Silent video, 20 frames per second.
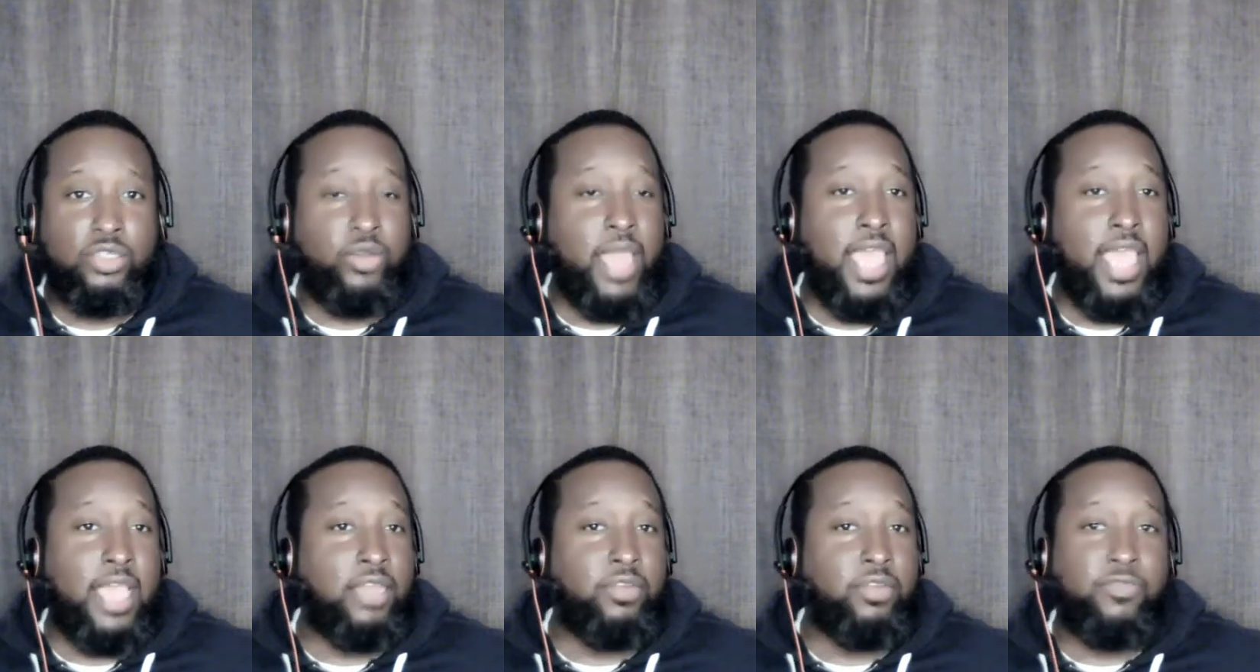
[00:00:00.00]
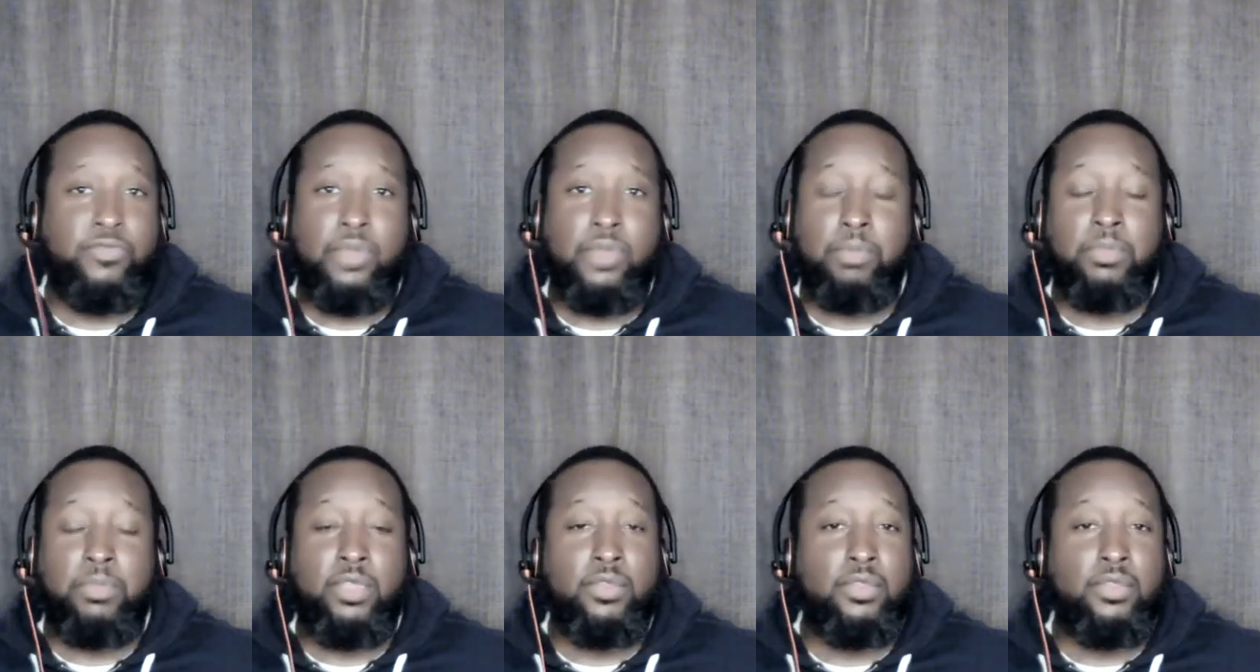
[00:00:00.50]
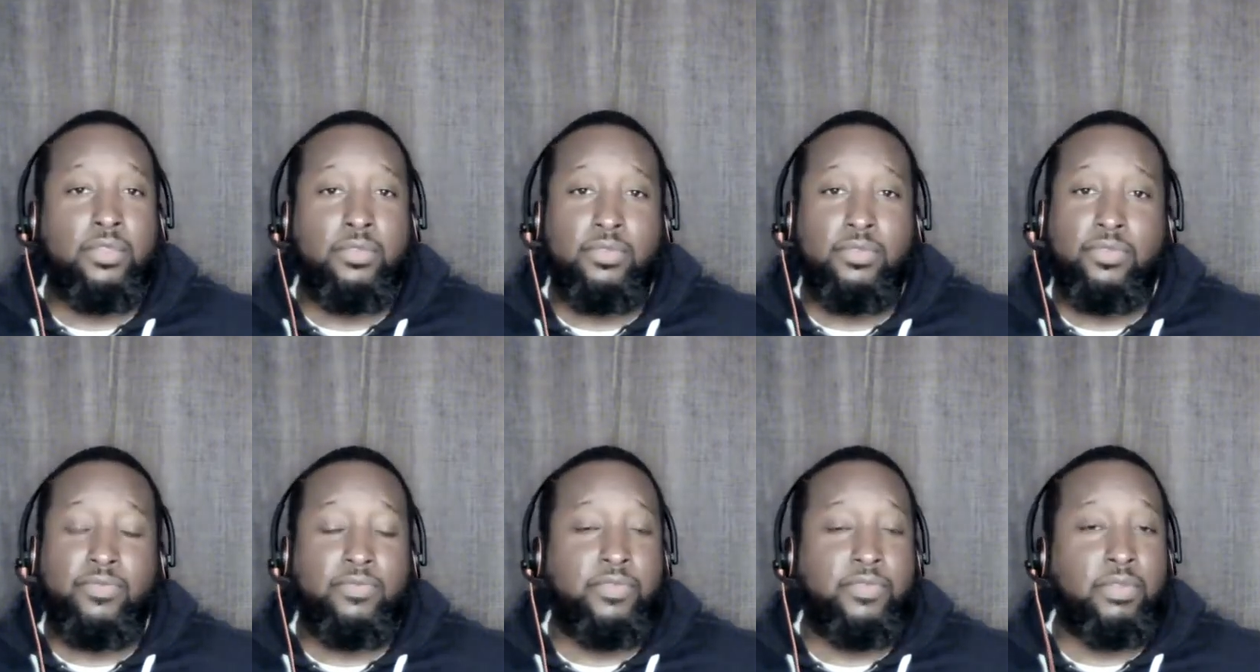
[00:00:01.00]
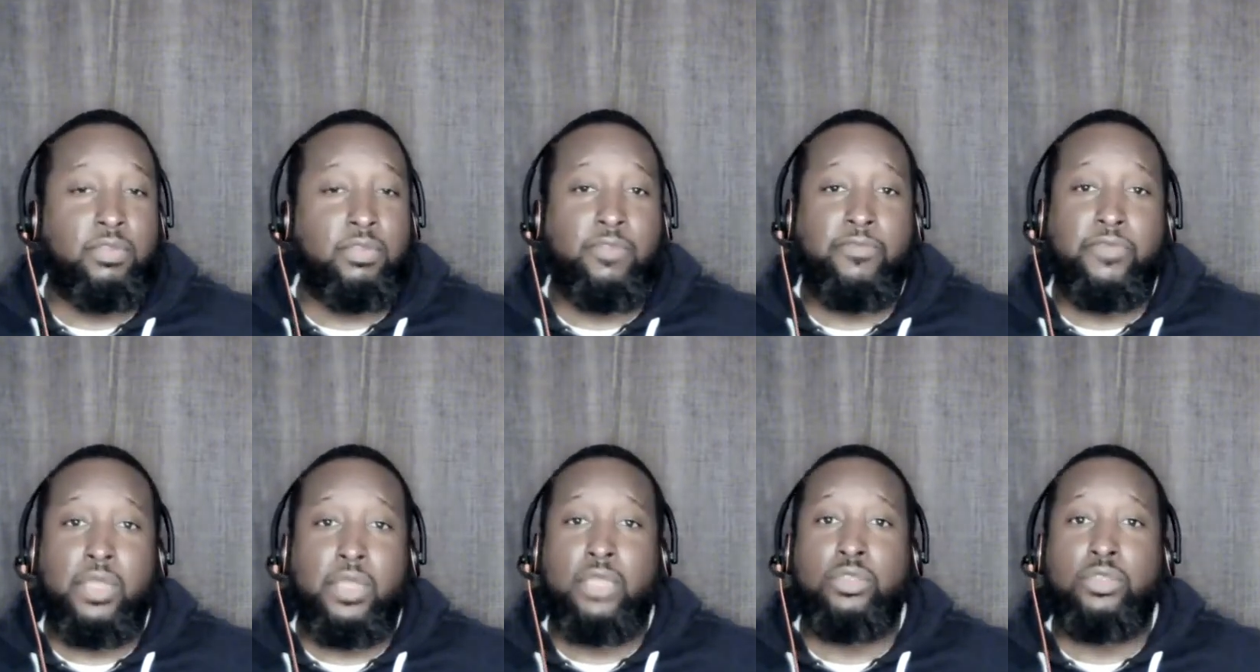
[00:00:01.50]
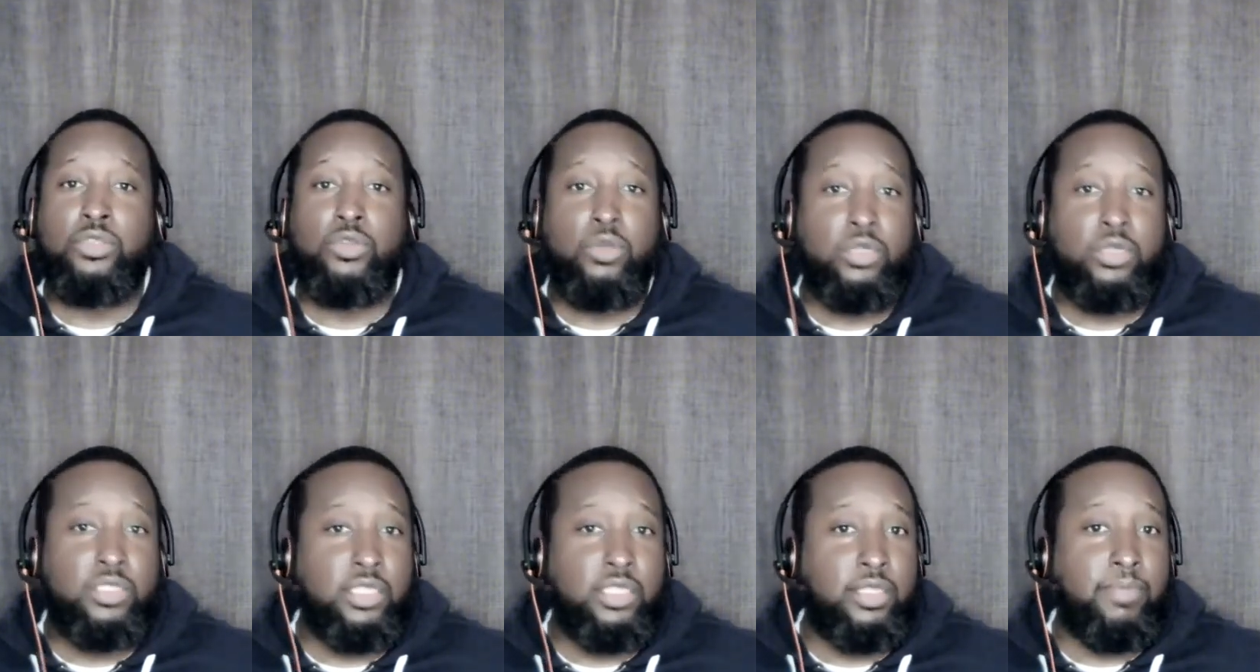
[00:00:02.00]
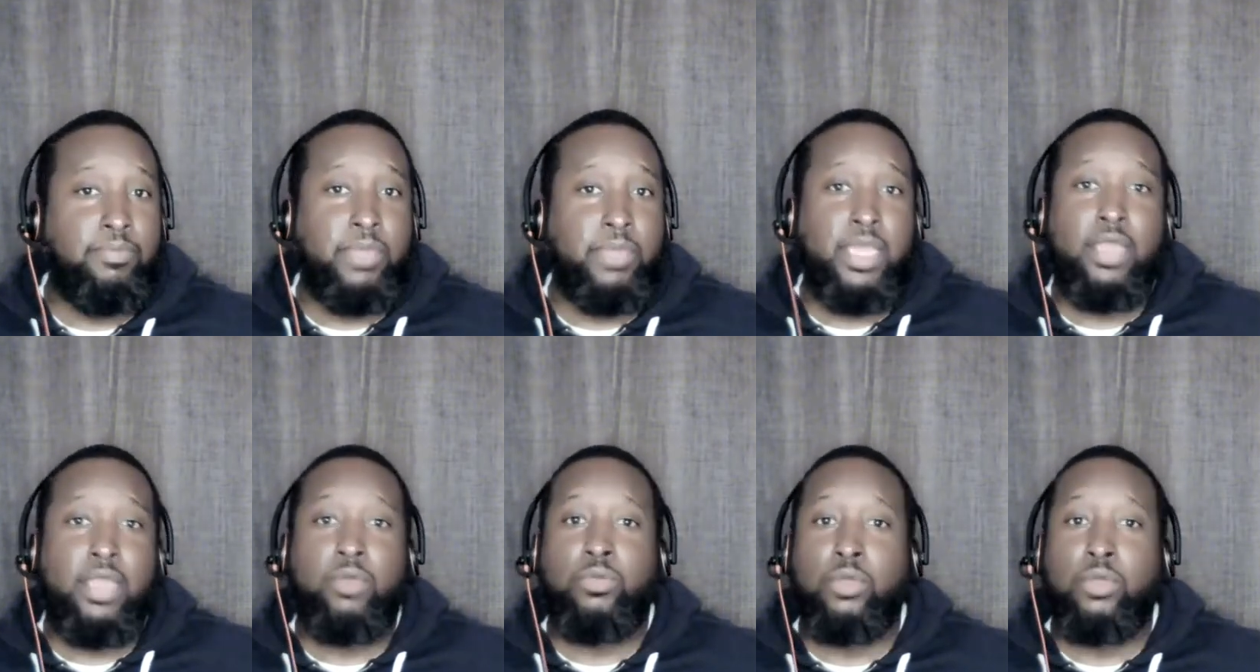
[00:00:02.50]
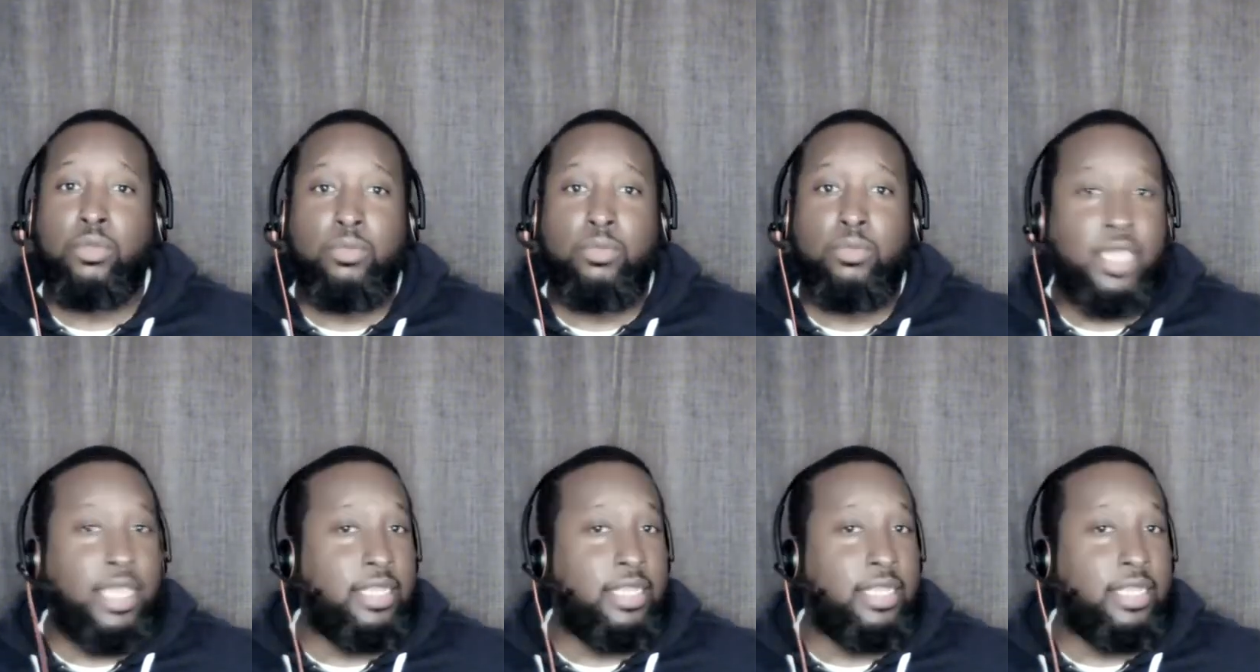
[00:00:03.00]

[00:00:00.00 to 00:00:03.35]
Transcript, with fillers: dragging her from the from the front door to the bedroom.